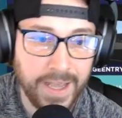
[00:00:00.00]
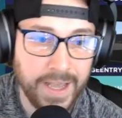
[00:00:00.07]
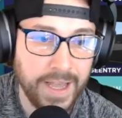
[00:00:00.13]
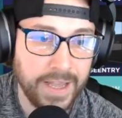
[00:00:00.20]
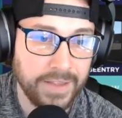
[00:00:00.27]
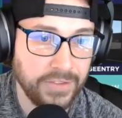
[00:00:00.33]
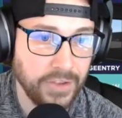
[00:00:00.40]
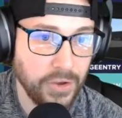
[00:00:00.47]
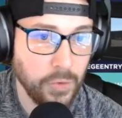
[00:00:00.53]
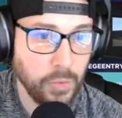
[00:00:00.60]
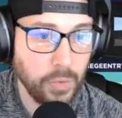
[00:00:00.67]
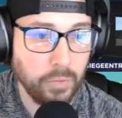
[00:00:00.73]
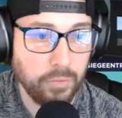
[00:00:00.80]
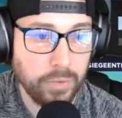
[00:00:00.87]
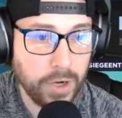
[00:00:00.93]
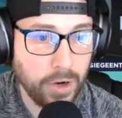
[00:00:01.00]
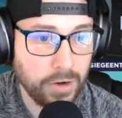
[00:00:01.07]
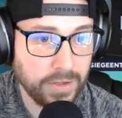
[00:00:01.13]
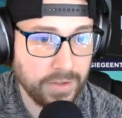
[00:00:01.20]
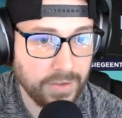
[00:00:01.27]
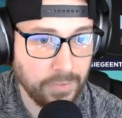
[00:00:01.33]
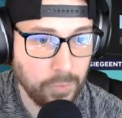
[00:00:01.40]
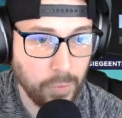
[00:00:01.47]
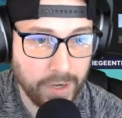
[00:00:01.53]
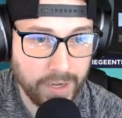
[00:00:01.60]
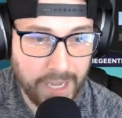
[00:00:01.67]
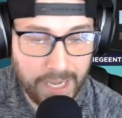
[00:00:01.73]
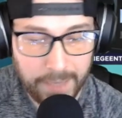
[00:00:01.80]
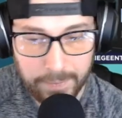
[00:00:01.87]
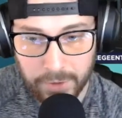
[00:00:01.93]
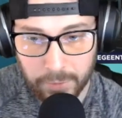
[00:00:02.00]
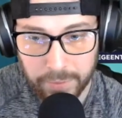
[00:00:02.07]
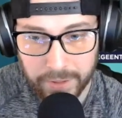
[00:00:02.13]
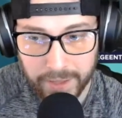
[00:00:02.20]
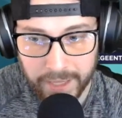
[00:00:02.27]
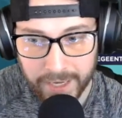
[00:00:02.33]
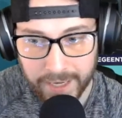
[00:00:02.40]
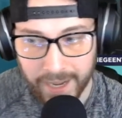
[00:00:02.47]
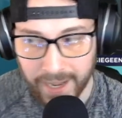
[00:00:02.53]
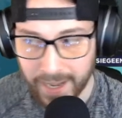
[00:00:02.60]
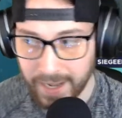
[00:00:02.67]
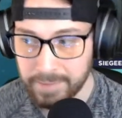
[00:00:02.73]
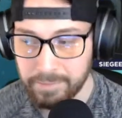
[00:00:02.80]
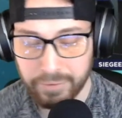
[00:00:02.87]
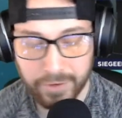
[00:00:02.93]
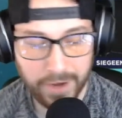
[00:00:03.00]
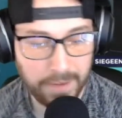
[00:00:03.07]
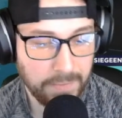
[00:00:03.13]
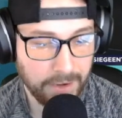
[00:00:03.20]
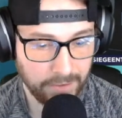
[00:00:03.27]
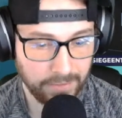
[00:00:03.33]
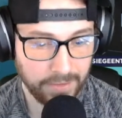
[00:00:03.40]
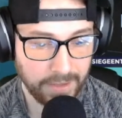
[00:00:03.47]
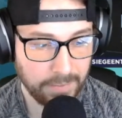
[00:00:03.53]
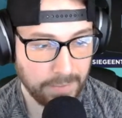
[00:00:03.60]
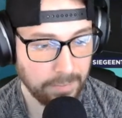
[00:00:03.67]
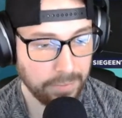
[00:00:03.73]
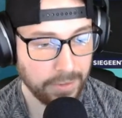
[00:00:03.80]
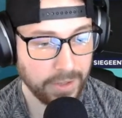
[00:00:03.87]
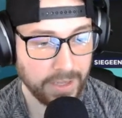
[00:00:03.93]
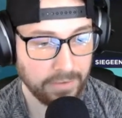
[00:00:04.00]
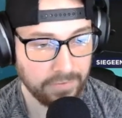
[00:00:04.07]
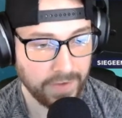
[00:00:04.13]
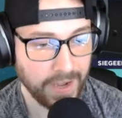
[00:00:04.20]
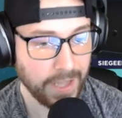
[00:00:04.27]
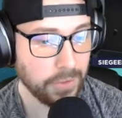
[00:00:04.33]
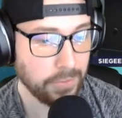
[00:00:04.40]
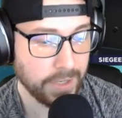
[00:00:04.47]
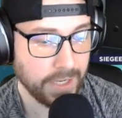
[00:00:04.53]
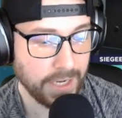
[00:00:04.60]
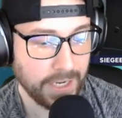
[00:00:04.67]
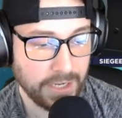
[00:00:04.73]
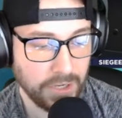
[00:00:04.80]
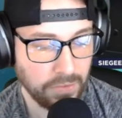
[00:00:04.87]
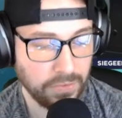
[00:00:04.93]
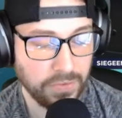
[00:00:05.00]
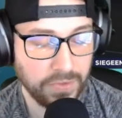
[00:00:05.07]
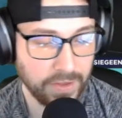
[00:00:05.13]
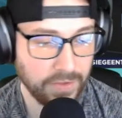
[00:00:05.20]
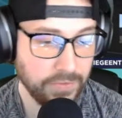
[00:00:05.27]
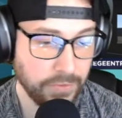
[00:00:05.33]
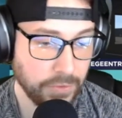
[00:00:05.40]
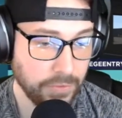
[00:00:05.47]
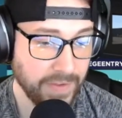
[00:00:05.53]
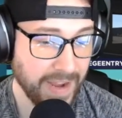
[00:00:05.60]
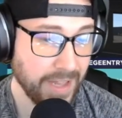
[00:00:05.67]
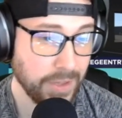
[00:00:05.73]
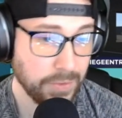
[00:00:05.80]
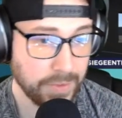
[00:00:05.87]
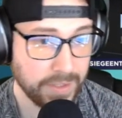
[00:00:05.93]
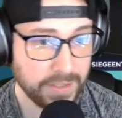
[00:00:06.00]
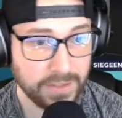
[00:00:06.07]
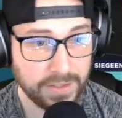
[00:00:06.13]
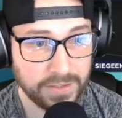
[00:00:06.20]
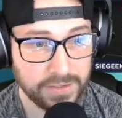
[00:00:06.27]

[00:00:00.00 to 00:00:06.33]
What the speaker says: So regardless of what game you're playing, I primarily have been playing Valorant and use this for Valorant.